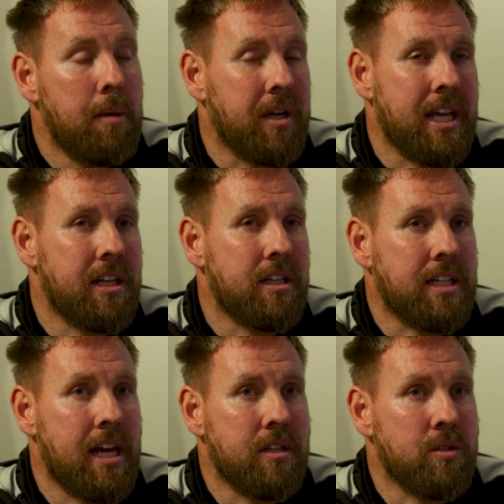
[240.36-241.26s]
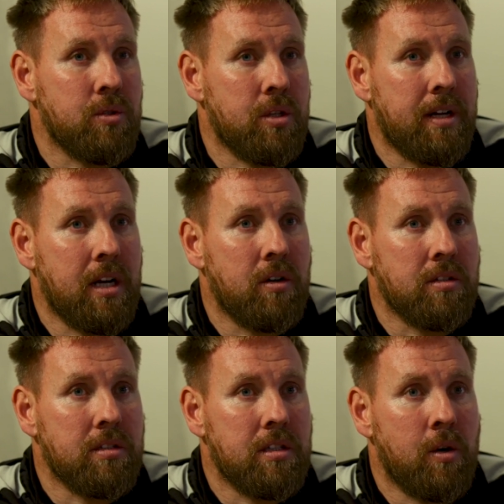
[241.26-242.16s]
But Kenton's also had a
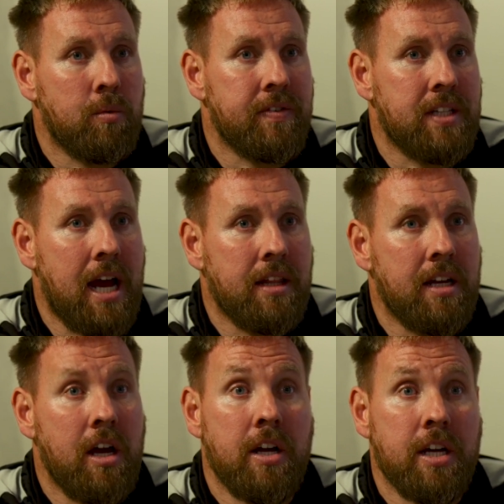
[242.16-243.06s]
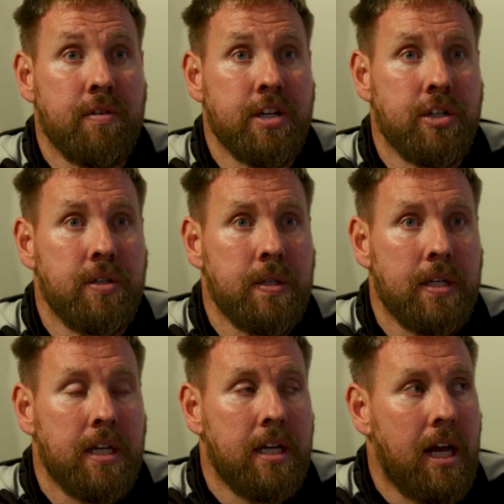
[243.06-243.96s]
long withstanding hernia issue,
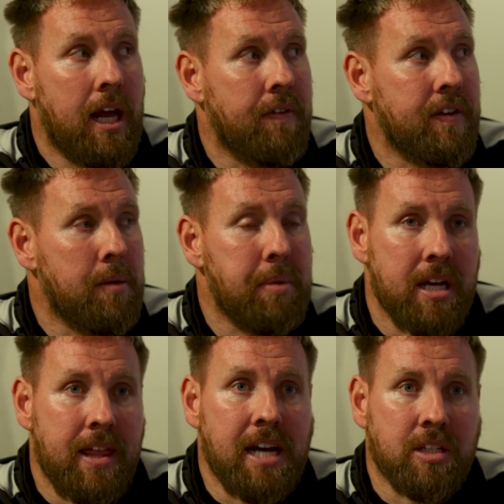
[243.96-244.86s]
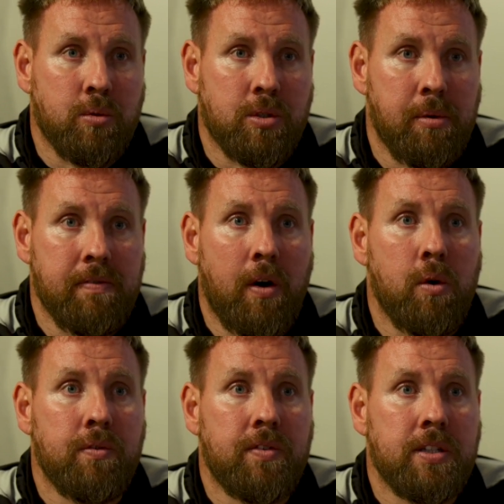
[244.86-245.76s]
and I think a bit of that's also
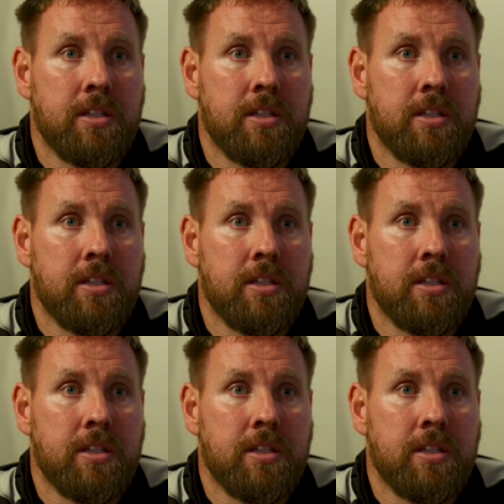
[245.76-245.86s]
involved.